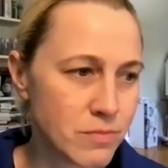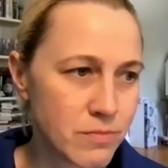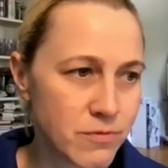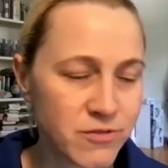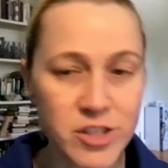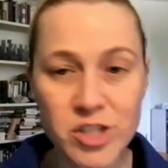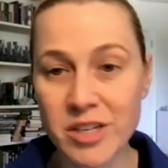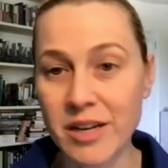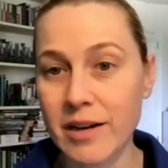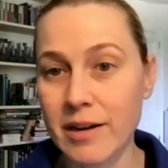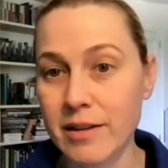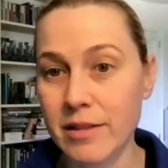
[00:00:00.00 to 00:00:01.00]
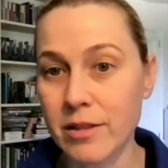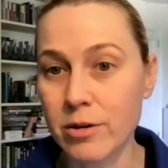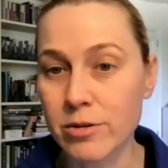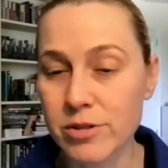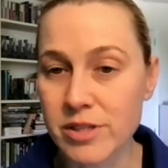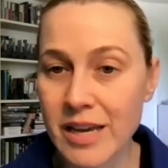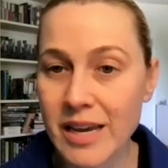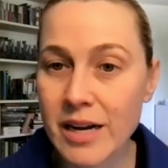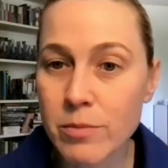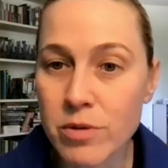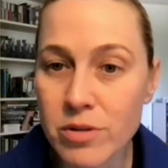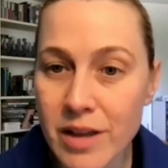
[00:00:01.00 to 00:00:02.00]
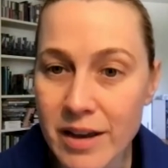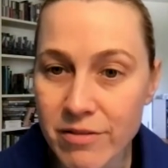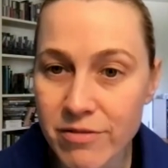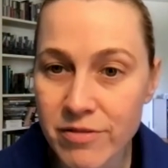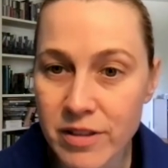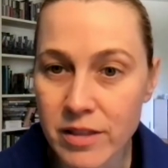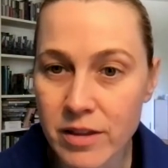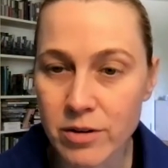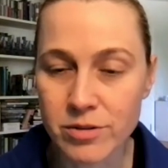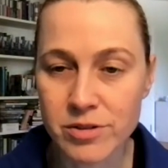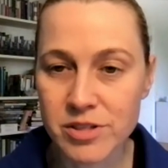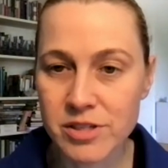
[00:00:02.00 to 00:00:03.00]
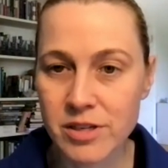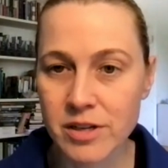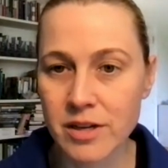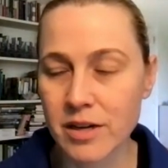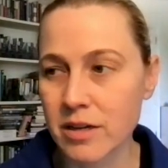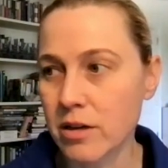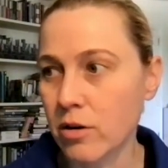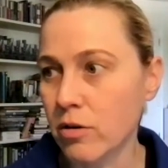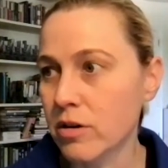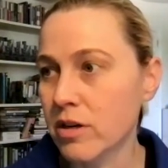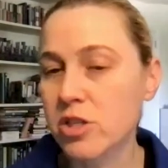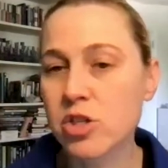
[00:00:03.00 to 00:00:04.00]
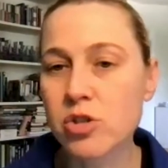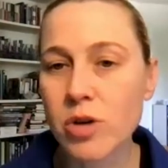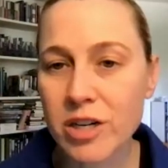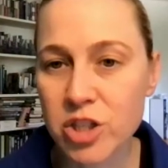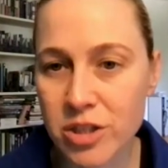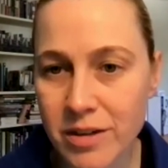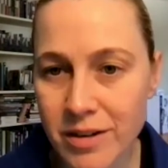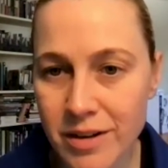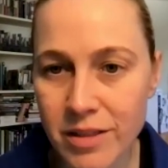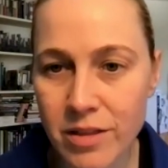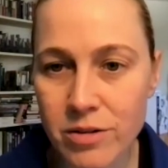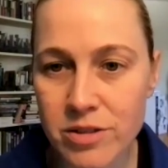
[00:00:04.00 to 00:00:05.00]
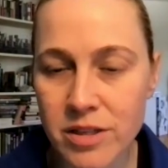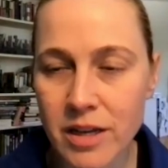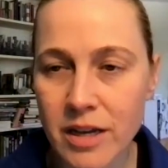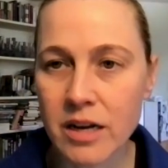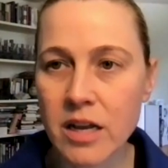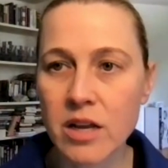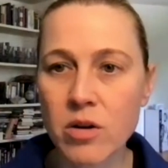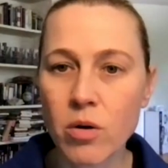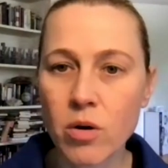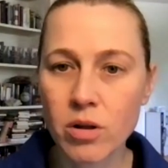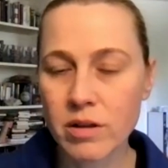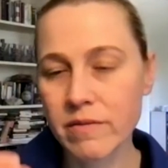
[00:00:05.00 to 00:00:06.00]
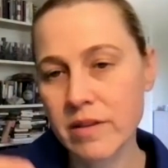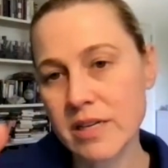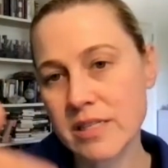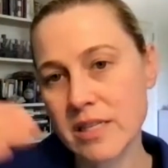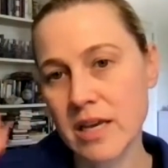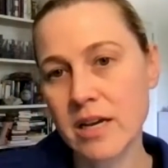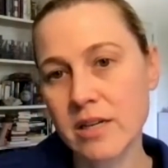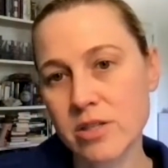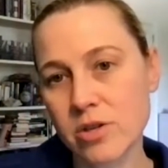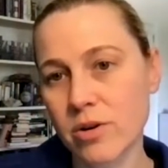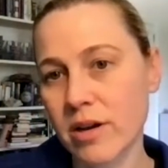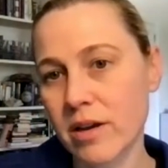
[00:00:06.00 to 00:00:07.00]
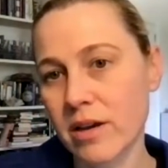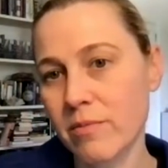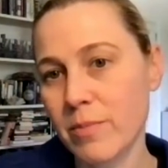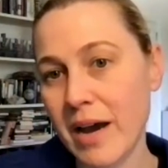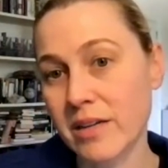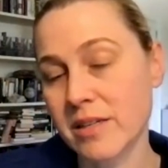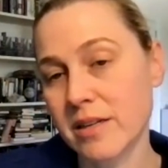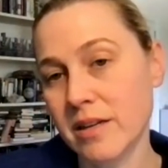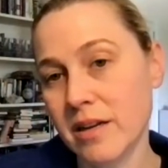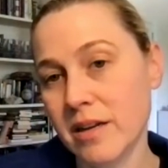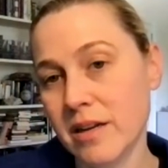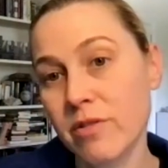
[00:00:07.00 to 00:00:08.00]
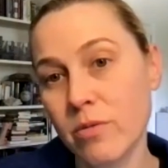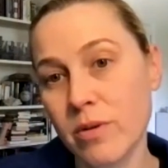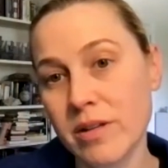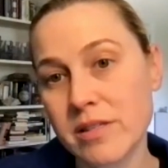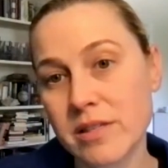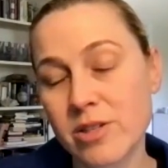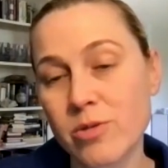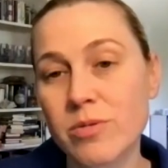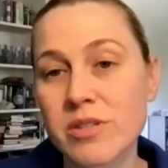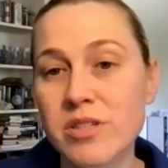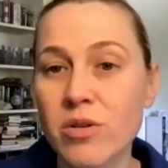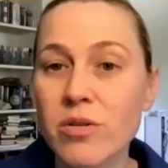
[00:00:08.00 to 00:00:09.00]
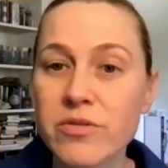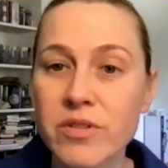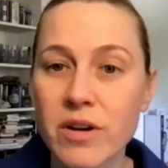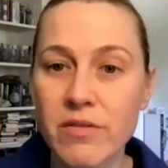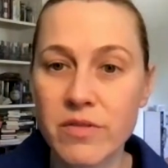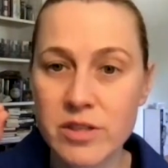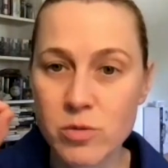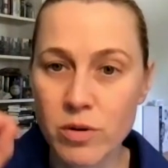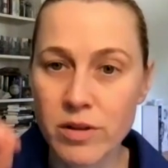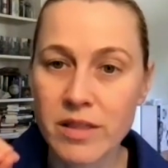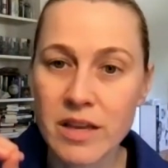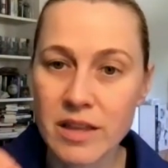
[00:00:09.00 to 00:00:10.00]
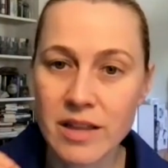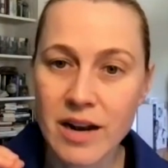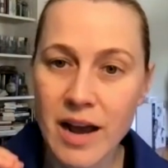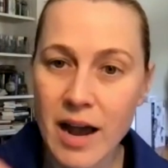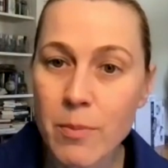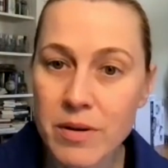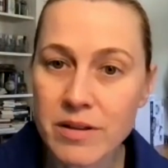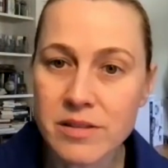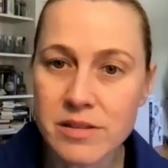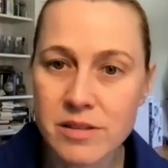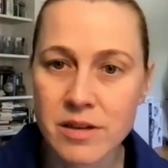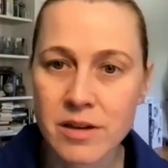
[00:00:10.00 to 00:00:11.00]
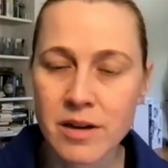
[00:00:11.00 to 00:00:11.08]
fishing and there's animal life and there's, you know, construction and there's like, and all of these things are impacted and influenced as a result of this one thing that happens.